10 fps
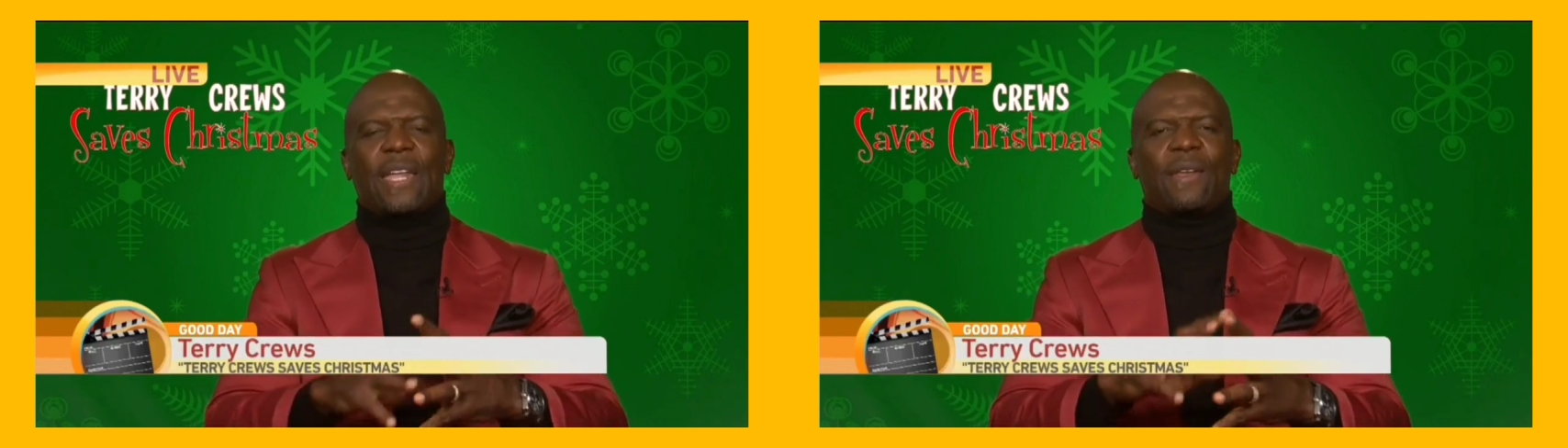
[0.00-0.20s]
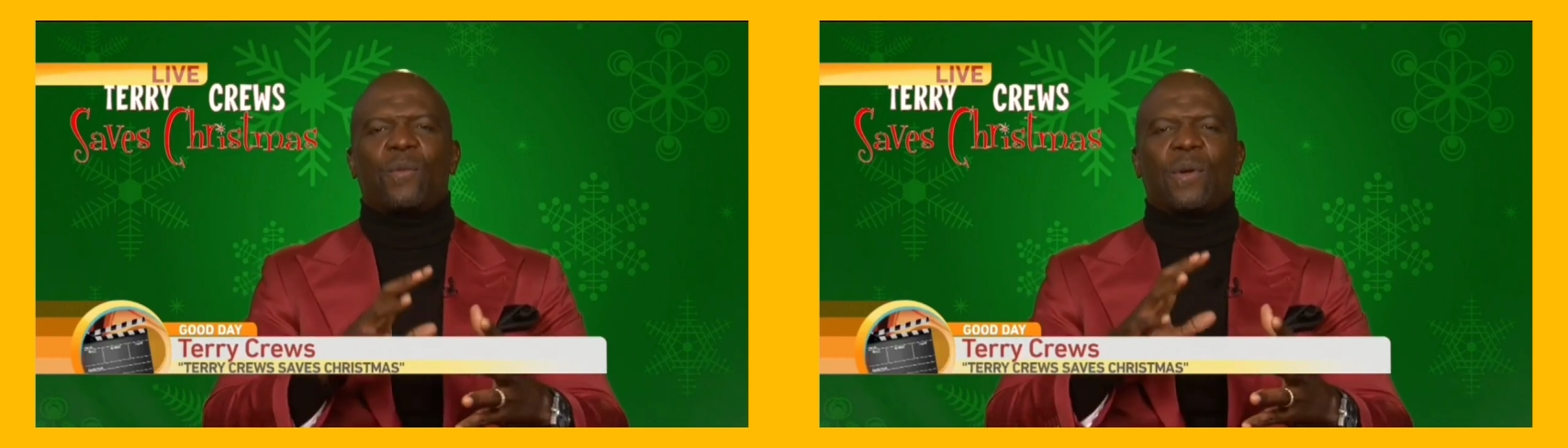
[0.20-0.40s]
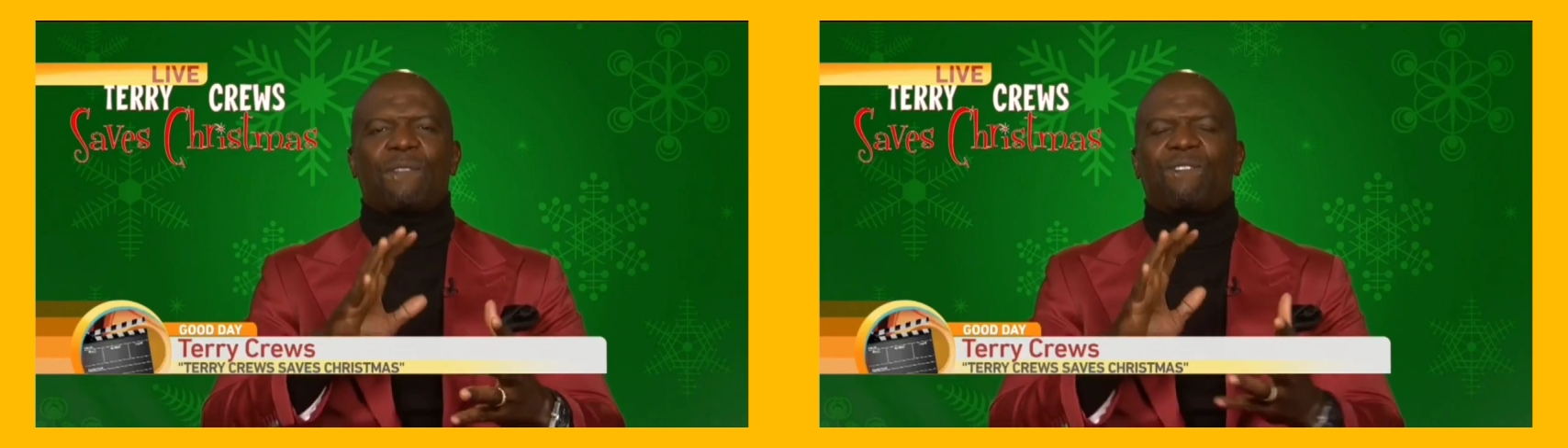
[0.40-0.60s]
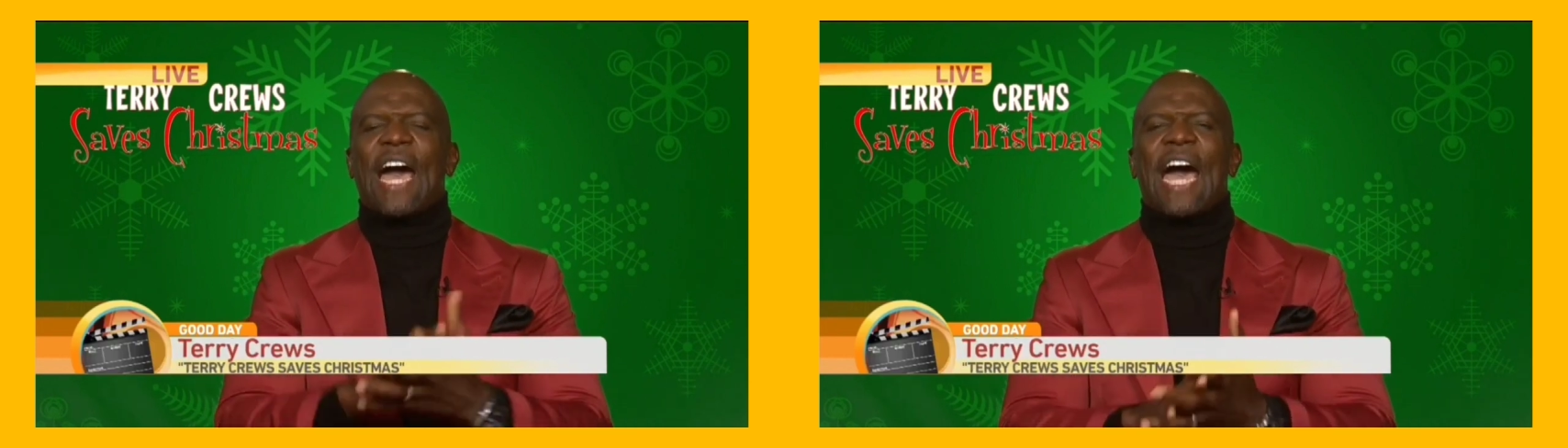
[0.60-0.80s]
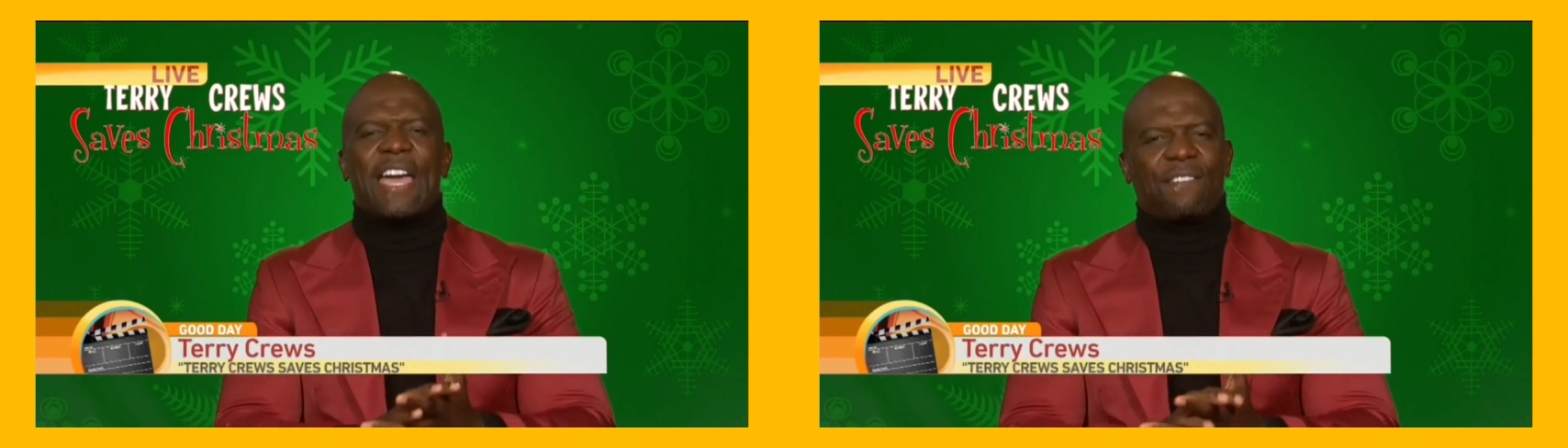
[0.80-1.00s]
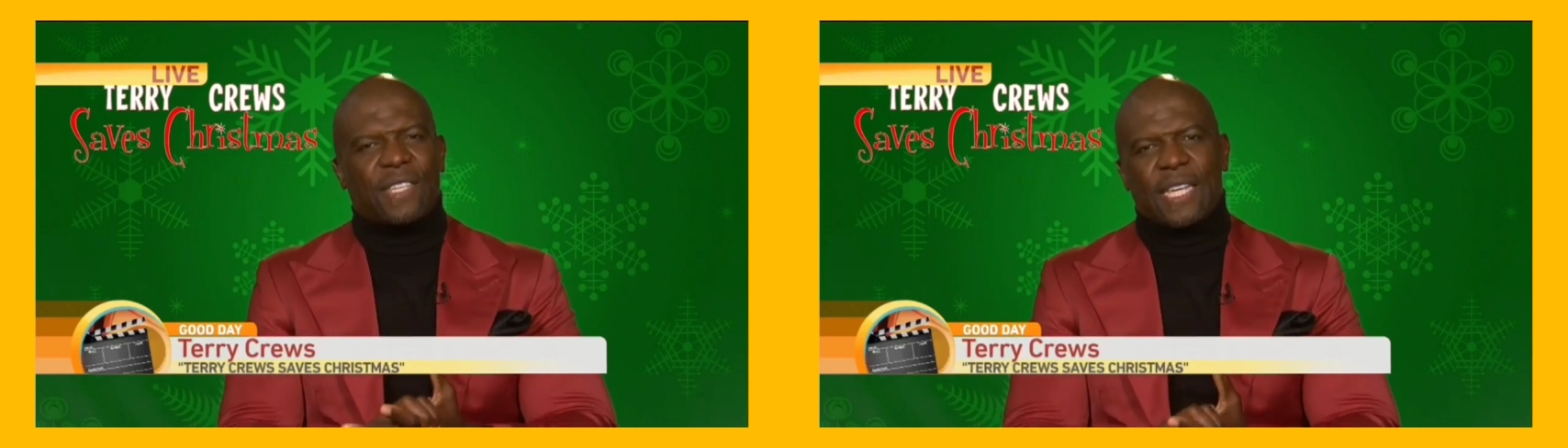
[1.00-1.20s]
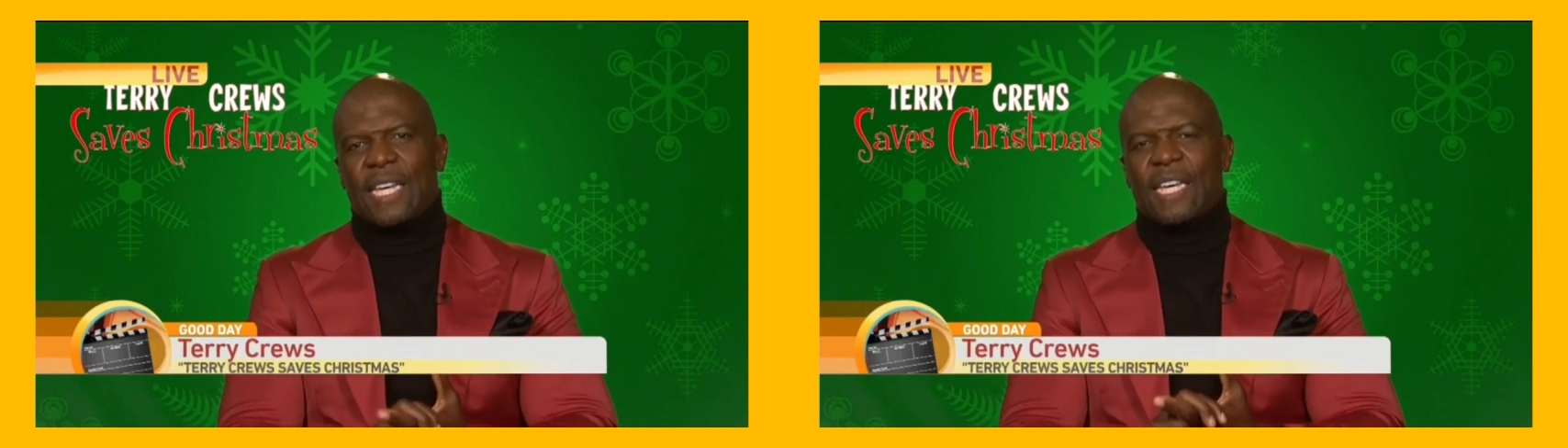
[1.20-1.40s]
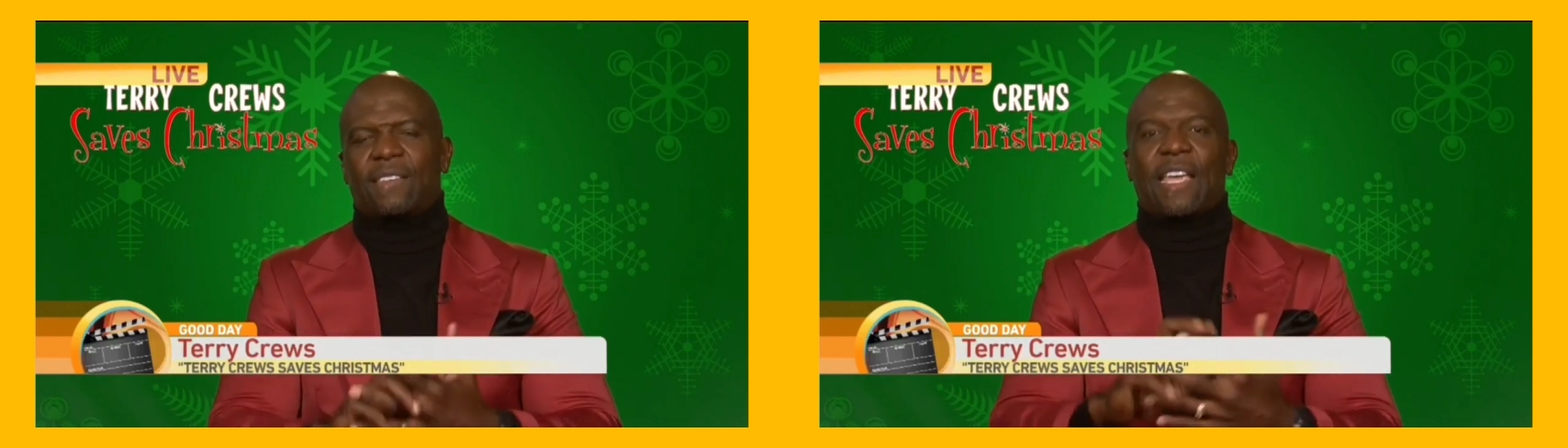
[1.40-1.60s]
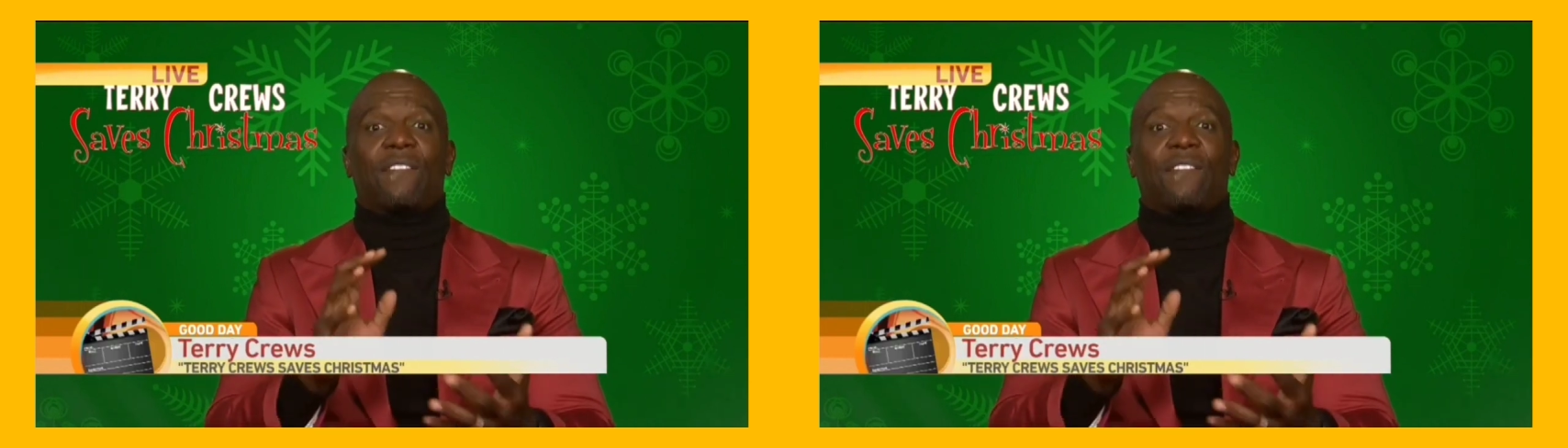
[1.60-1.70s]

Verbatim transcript: and with five kids.